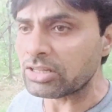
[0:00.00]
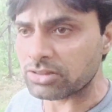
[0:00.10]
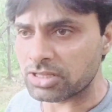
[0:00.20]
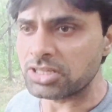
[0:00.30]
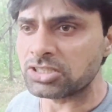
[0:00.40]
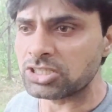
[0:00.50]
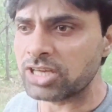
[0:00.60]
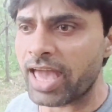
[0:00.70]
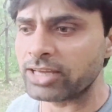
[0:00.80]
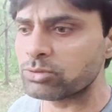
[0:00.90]
these
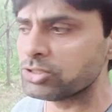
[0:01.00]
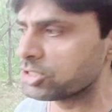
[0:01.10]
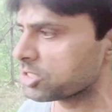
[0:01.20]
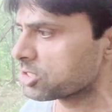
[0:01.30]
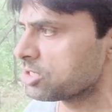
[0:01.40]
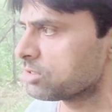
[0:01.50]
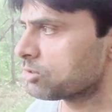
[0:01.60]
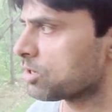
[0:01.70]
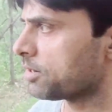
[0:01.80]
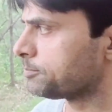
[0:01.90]
trees actually just
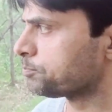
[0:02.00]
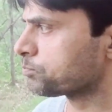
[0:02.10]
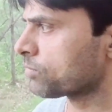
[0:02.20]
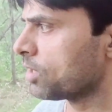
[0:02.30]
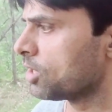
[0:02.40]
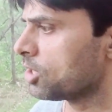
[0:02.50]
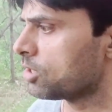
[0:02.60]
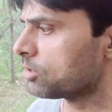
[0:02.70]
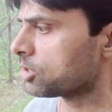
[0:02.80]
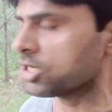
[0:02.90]
in
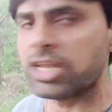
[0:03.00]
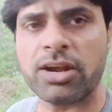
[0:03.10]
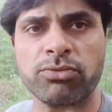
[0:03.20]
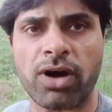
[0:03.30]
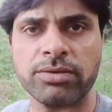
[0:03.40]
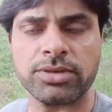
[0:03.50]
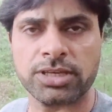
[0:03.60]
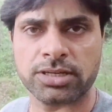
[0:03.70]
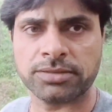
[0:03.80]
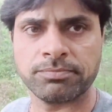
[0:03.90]
3 and 5
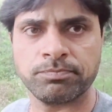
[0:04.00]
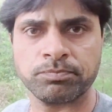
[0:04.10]
years,